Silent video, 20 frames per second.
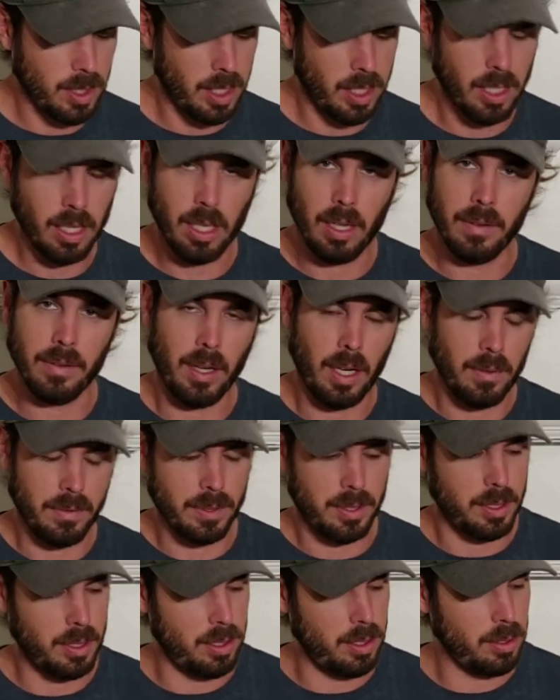And
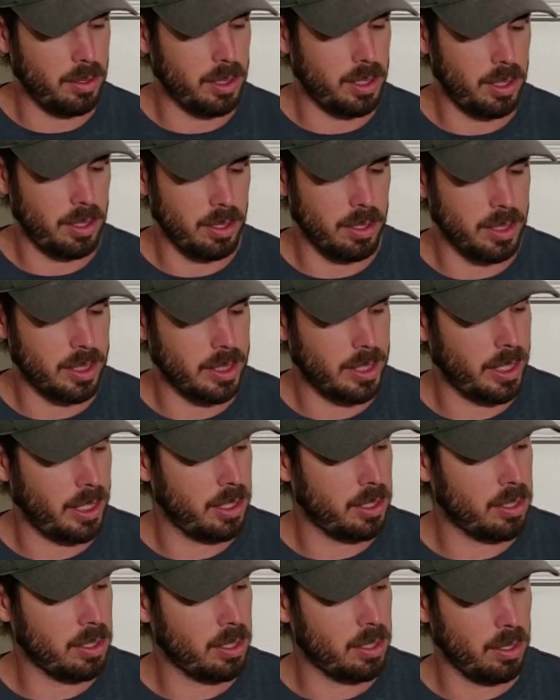obviously you'll see those as I
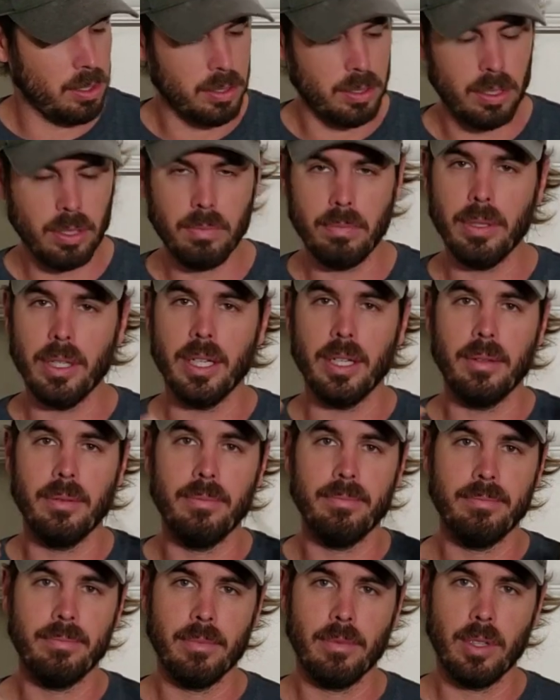get close to them, but
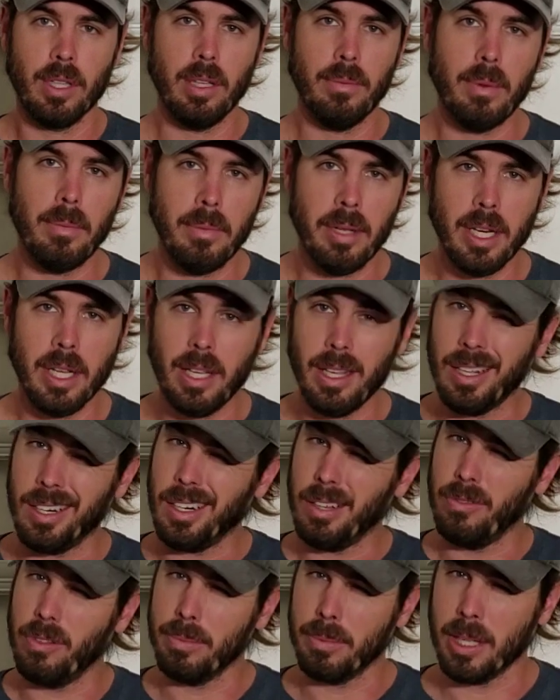give me a minute and
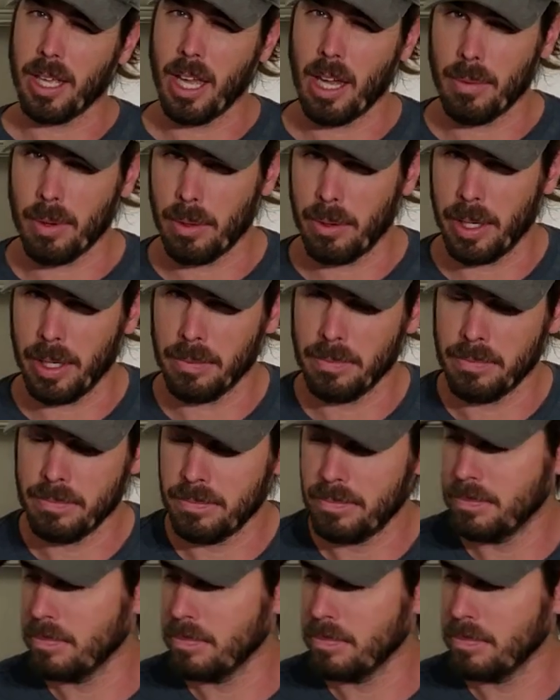I'll flip the camera around.